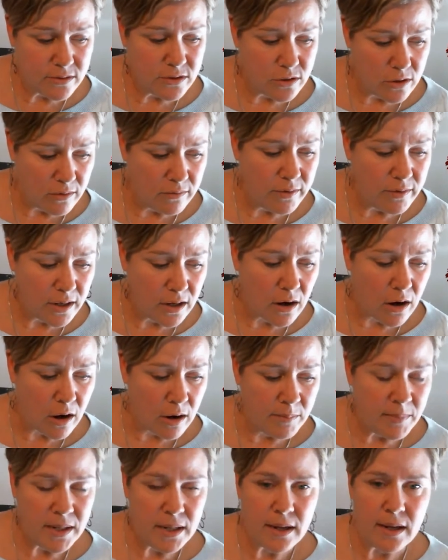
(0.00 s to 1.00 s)
Soviet
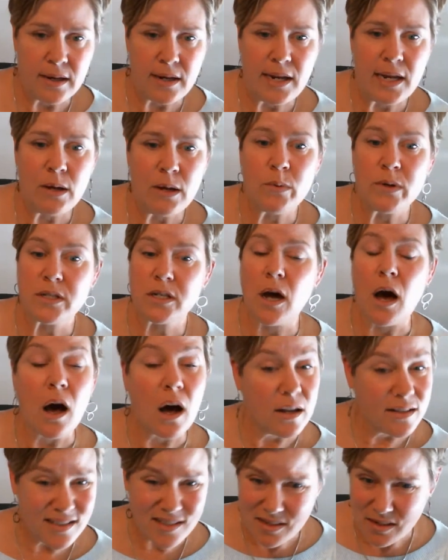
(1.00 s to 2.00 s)
army, and he was
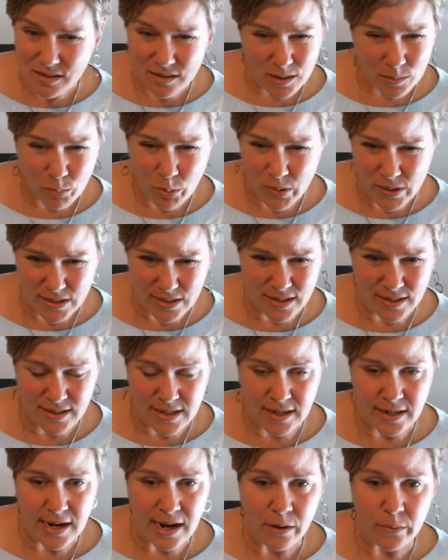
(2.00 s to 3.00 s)
constantly pointing
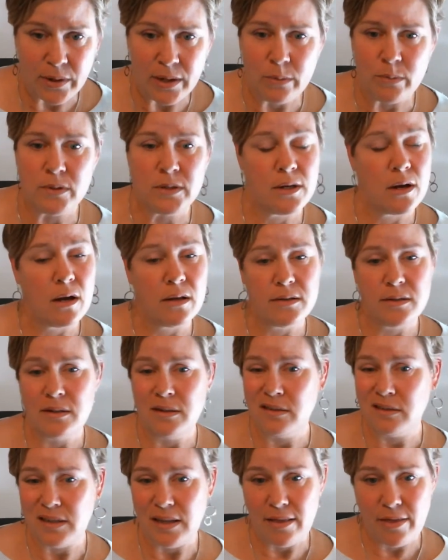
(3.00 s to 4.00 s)
that out. He was
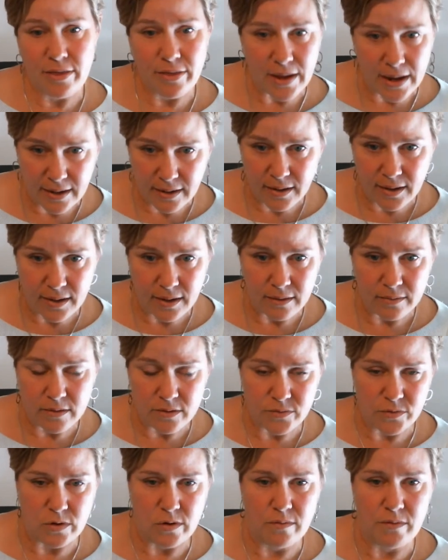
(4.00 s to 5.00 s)
constantly thanking the
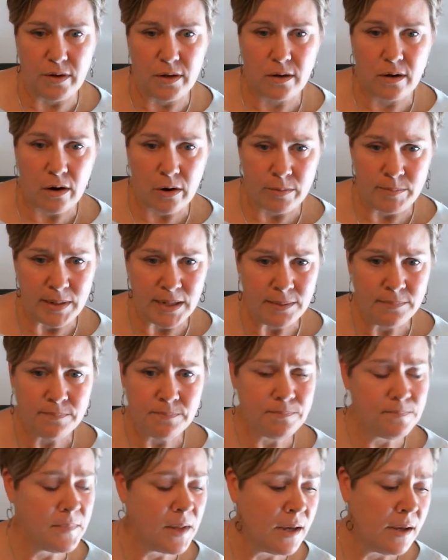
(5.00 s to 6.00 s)
Soviet army.
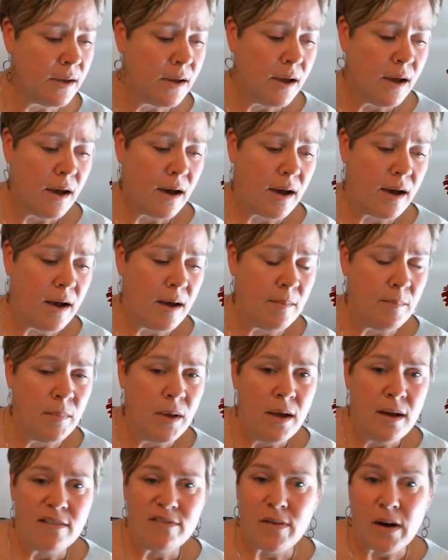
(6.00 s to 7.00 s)

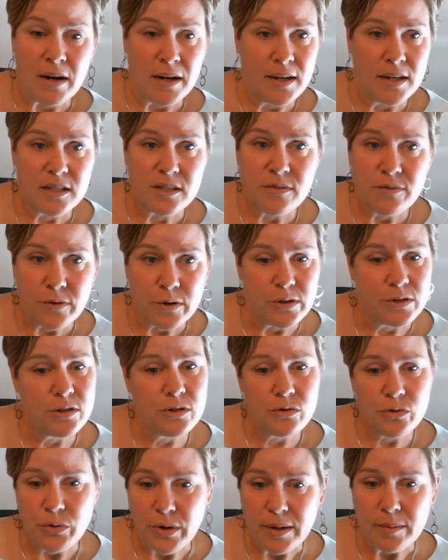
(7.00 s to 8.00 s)
Vonnegut's
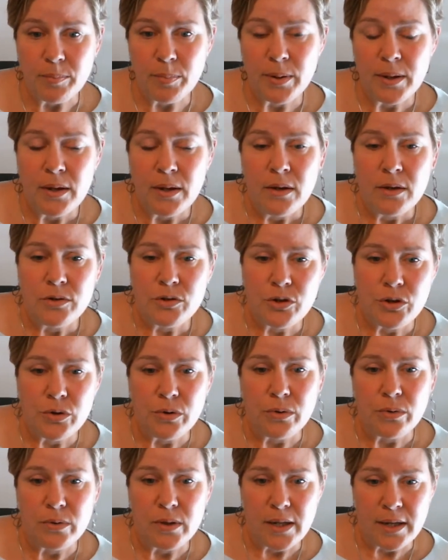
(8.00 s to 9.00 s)
first trip
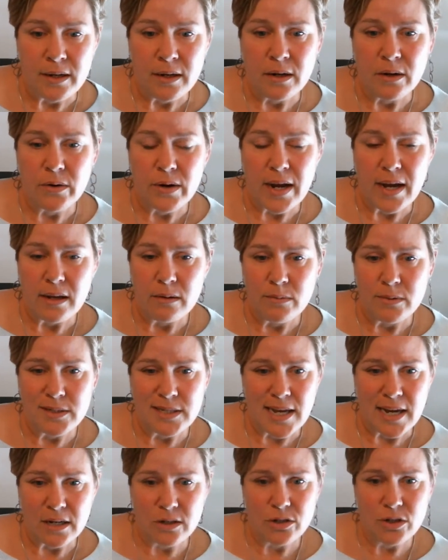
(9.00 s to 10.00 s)
to Leningrad was
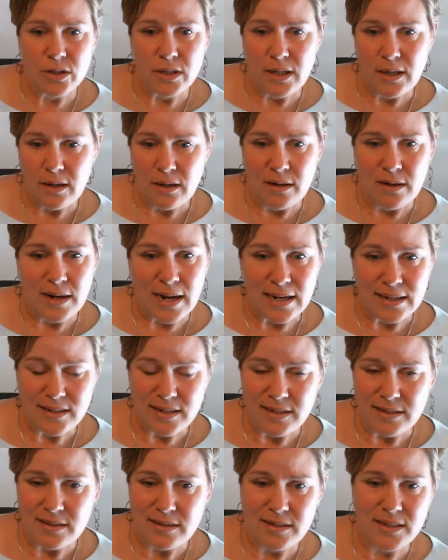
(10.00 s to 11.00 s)
actually in
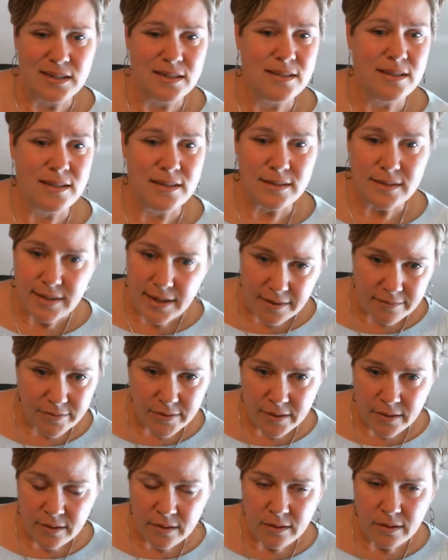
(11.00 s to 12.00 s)

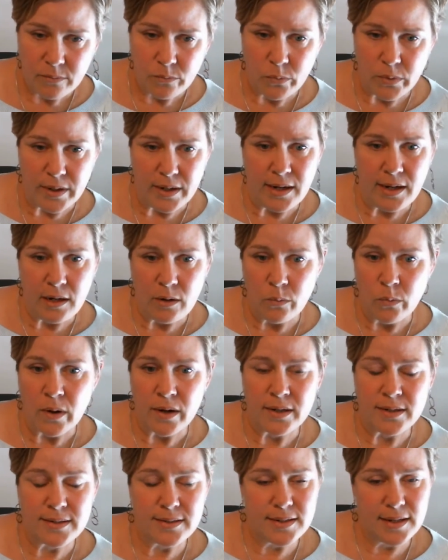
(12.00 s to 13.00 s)
1967, when he
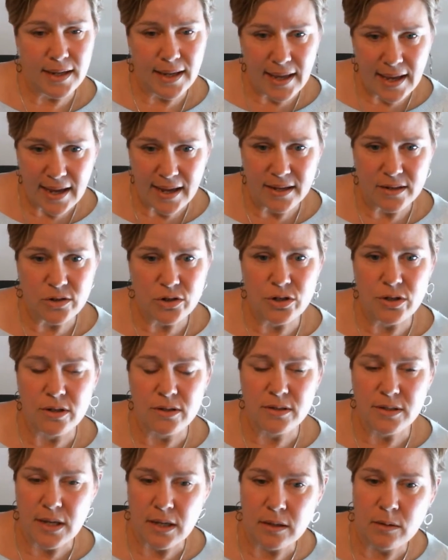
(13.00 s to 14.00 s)
wanted to catch the
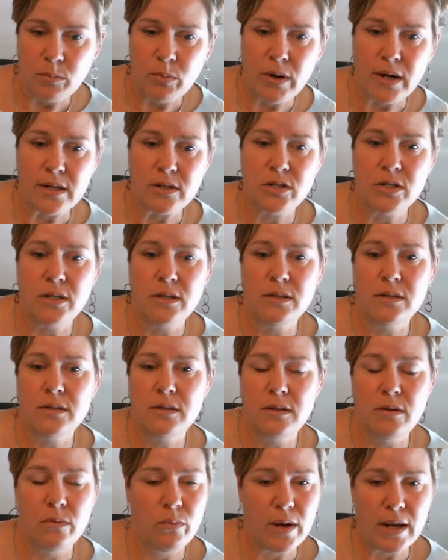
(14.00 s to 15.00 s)
celebrations,
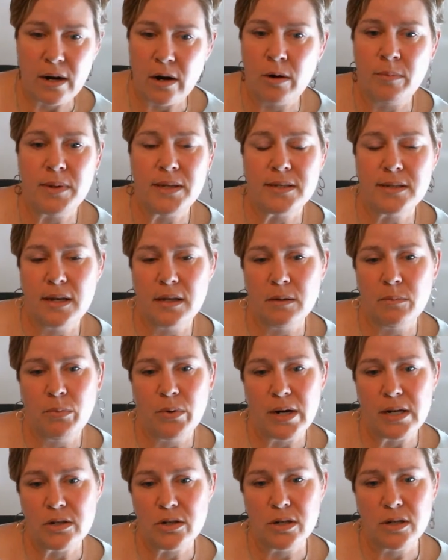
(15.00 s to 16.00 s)
the Red Army
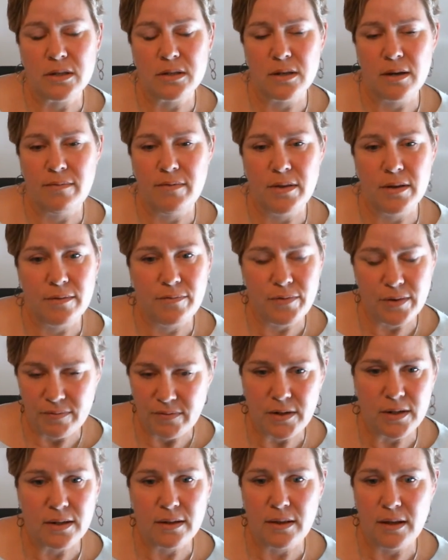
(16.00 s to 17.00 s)
celebrations of the
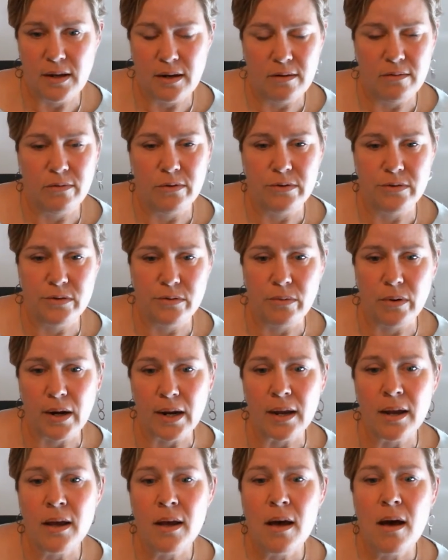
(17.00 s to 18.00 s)
50th
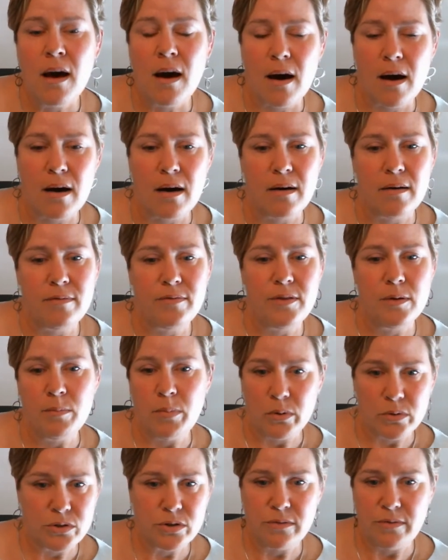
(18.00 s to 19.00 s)
anniversary of the
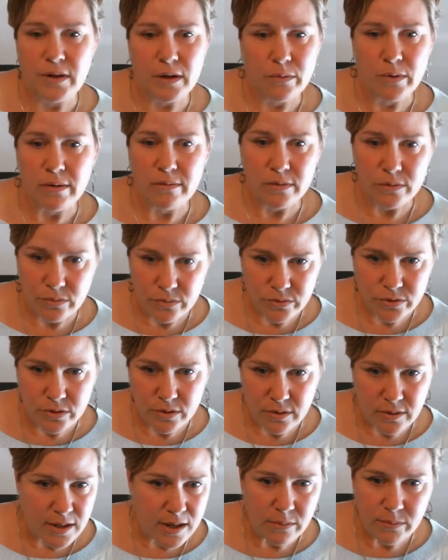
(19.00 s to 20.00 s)
Bolshevik
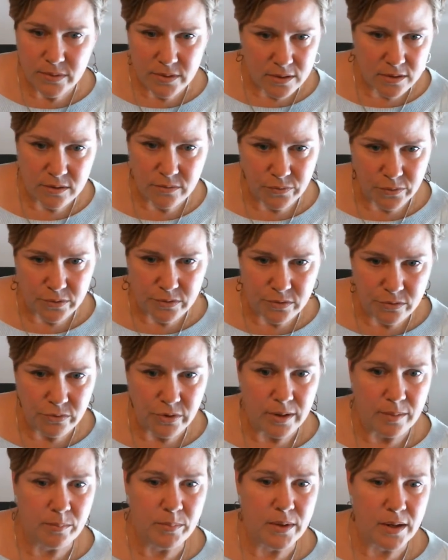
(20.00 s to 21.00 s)
Revolution. That was his first
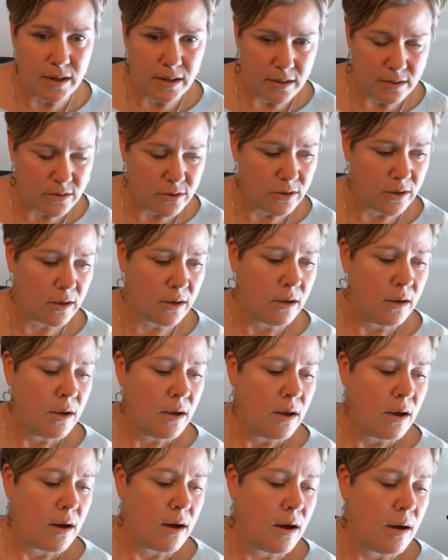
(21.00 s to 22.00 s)
trip that he took
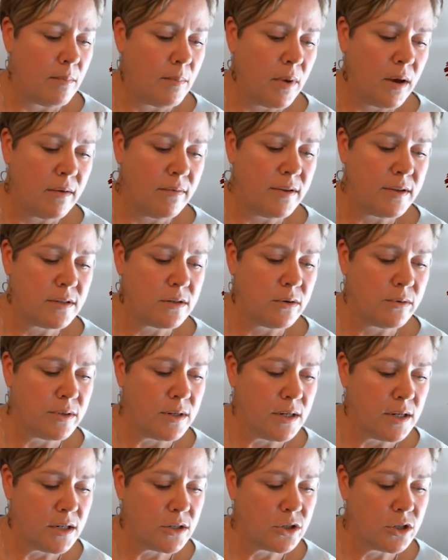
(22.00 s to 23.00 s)
of his own
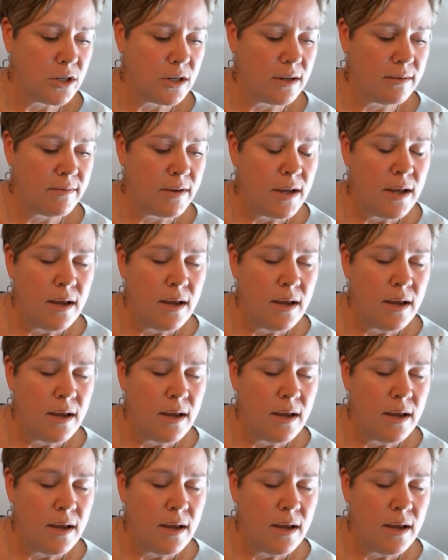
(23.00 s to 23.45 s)
initiative.